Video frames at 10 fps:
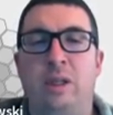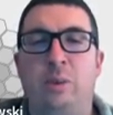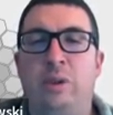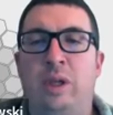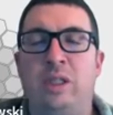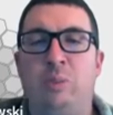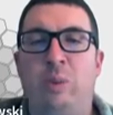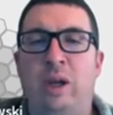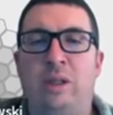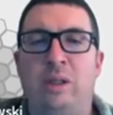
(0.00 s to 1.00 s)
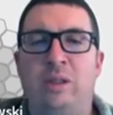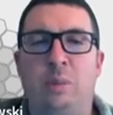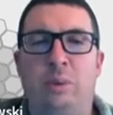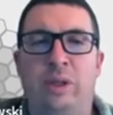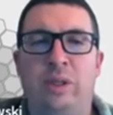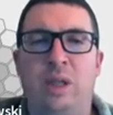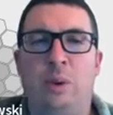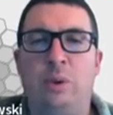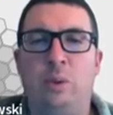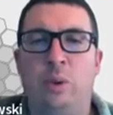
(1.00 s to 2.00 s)
It will take us back to the same place
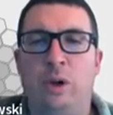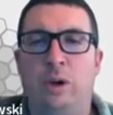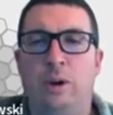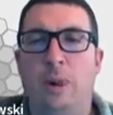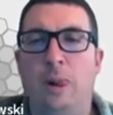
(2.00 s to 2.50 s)
that we were.